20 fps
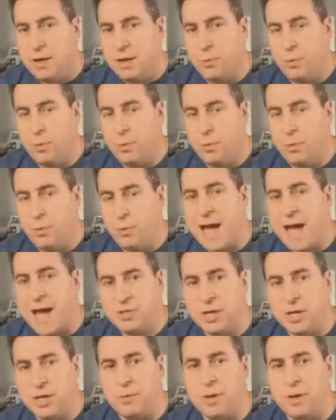with a gas
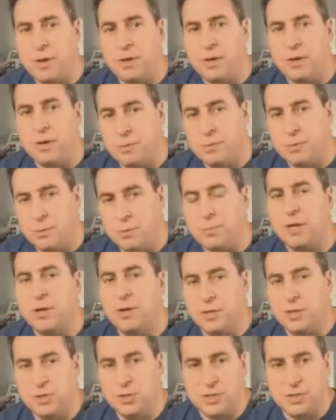generator, you're normally
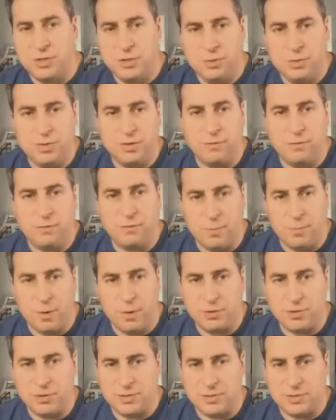going to just use it for
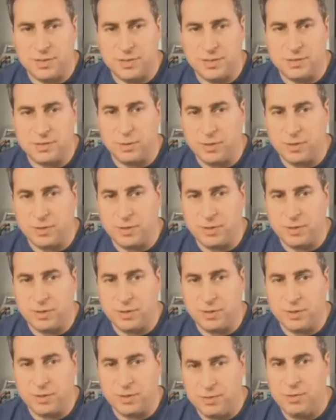emergencies. With
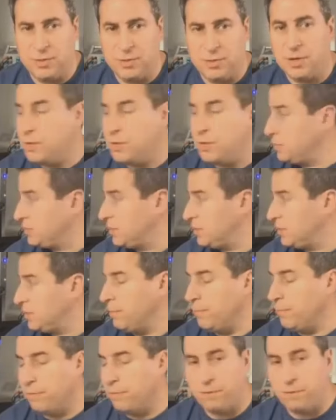these, you can use
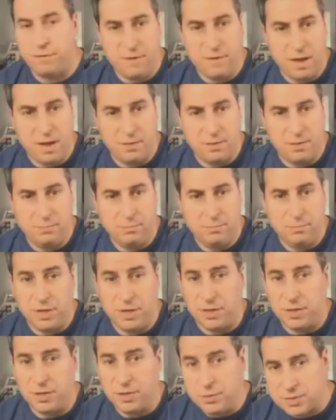them for fun. You
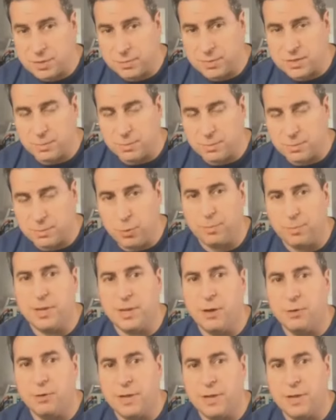can use them as a portable
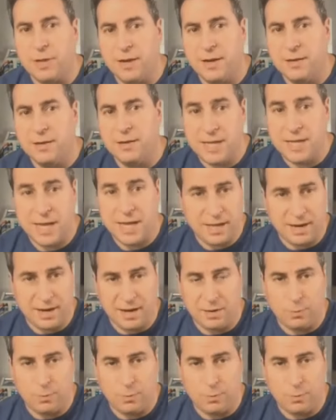outlet, take it
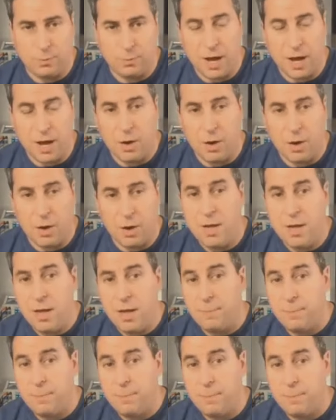anywhere you go.
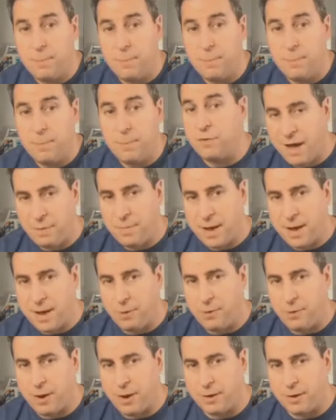But if you have a
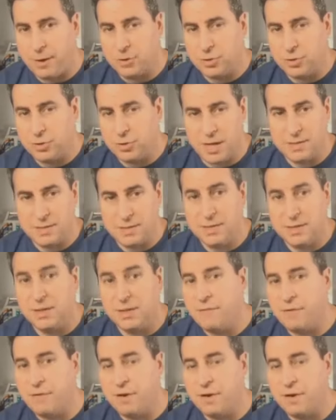power outage, they still
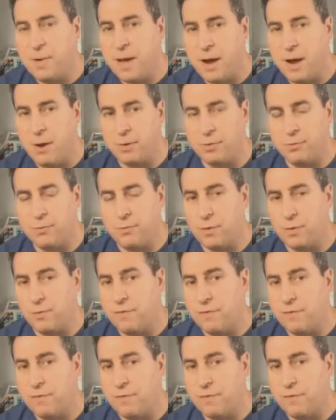have enough power to run a
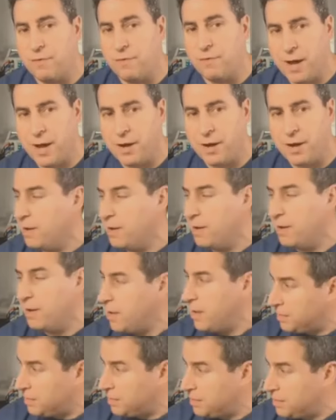refrigerator.
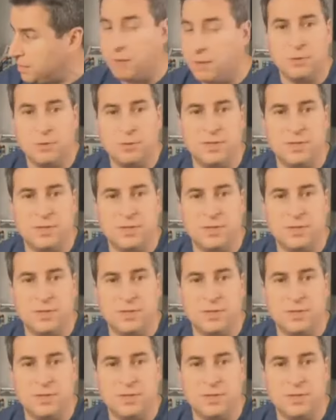The Delta is